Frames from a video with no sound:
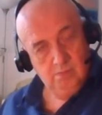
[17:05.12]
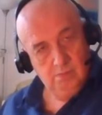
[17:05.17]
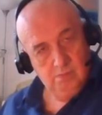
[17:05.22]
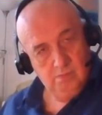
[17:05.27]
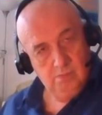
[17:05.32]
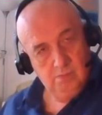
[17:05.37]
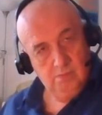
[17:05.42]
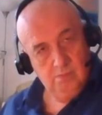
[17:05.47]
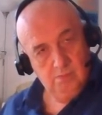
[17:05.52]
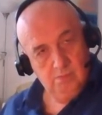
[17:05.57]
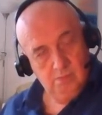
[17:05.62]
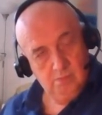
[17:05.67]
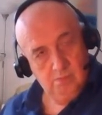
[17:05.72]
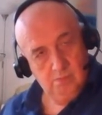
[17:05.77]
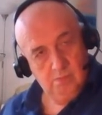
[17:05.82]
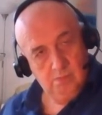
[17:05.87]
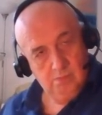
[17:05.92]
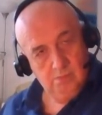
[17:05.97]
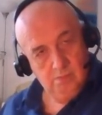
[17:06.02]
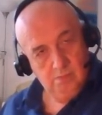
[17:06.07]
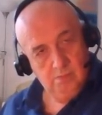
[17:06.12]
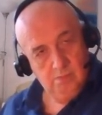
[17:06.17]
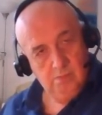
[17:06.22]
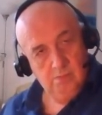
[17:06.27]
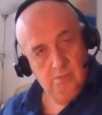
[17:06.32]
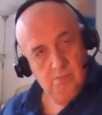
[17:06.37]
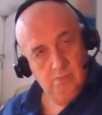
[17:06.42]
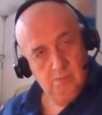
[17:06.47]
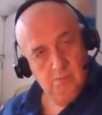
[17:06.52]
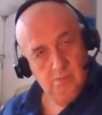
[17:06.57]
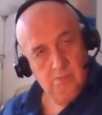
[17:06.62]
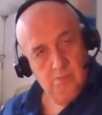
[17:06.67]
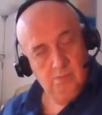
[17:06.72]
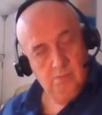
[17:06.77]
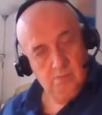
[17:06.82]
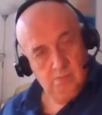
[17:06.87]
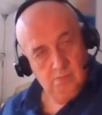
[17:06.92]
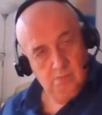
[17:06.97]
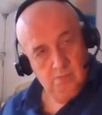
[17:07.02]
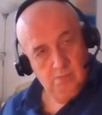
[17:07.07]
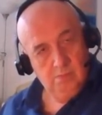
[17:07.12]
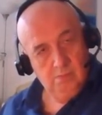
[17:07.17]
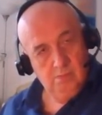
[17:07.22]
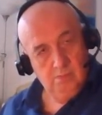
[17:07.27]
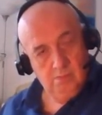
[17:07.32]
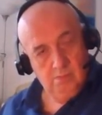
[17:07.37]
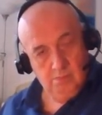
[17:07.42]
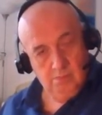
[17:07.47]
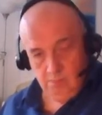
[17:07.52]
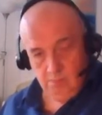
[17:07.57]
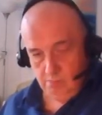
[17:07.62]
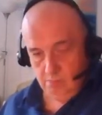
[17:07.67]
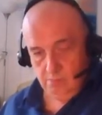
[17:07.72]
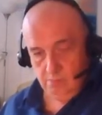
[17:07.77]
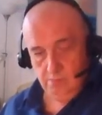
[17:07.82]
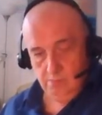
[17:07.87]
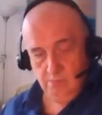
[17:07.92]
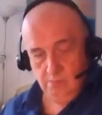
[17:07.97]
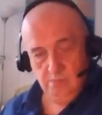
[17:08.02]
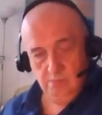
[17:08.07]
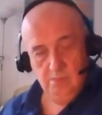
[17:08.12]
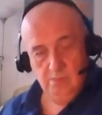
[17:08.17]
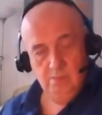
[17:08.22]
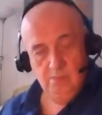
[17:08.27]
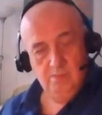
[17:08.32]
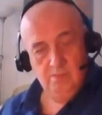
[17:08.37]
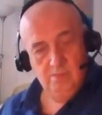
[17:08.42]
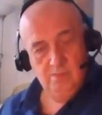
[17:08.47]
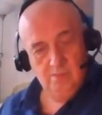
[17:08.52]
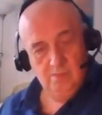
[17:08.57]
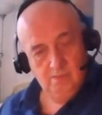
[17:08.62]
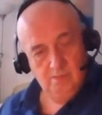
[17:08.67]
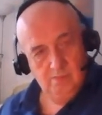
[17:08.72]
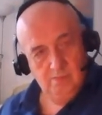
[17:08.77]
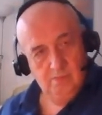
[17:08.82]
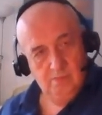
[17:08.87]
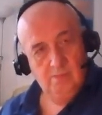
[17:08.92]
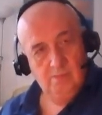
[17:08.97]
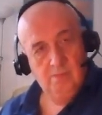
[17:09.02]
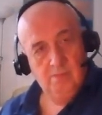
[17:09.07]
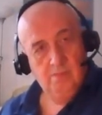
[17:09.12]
[no speech]